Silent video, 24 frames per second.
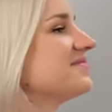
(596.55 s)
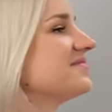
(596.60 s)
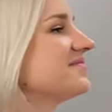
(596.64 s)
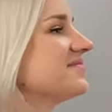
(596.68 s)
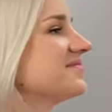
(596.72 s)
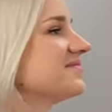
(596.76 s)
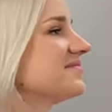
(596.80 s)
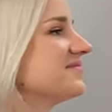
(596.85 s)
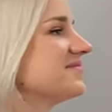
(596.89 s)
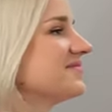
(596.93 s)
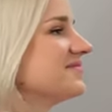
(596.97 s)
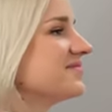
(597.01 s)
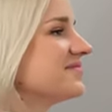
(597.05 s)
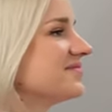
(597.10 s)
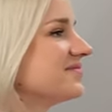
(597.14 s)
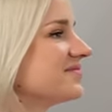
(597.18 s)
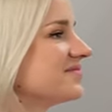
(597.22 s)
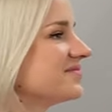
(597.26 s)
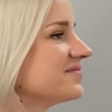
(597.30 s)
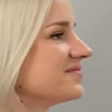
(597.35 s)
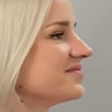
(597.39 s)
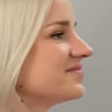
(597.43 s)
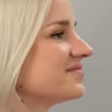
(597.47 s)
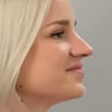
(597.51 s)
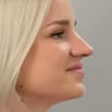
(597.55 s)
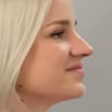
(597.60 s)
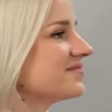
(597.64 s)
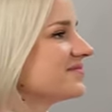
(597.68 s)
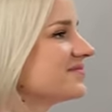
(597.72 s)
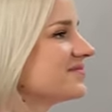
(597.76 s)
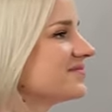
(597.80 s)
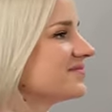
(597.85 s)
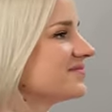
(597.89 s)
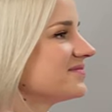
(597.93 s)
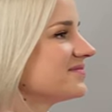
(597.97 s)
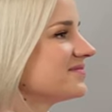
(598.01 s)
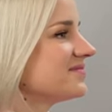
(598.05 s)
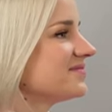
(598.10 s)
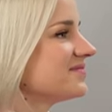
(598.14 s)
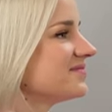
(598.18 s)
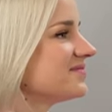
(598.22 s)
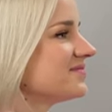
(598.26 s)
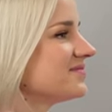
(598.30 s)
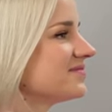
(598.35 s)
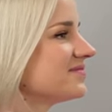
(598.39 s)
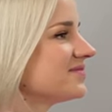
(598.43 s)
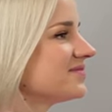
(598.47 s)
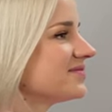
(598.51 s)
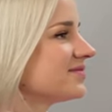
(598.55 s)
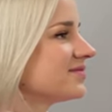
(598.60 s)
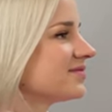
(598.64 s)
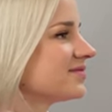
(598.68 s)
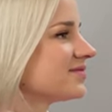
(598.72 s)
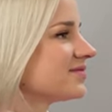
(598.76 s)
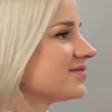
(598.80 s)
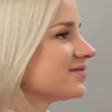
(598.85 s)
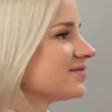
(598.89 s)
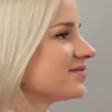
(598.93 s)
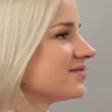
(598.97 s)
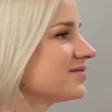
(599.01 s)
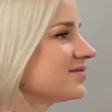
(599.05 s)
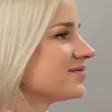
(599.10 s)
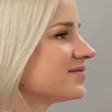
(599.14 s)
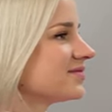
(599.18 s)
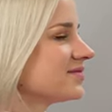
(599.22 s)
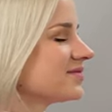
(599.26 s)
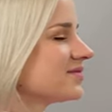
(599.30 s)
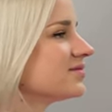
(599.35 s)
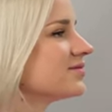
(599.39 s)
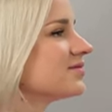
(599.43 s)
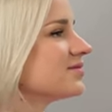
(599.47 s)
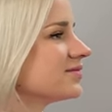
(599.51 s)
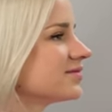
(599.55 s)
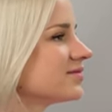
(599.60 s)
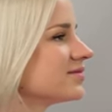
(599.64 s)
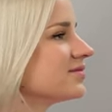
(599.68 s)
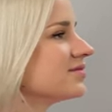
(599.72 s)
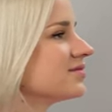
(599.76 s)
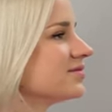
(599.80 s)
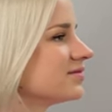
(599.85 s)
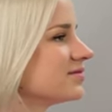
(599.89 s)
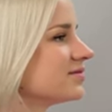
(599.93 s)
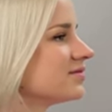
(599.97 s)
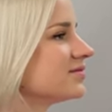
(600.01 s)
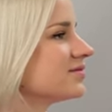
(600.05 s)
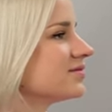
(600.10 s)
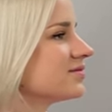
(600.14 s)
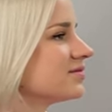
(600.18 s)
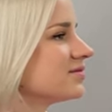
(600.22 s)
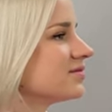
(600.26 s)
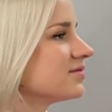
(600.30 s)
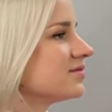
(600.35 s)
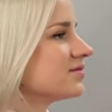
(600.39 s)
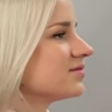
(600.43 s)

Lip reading: (silent)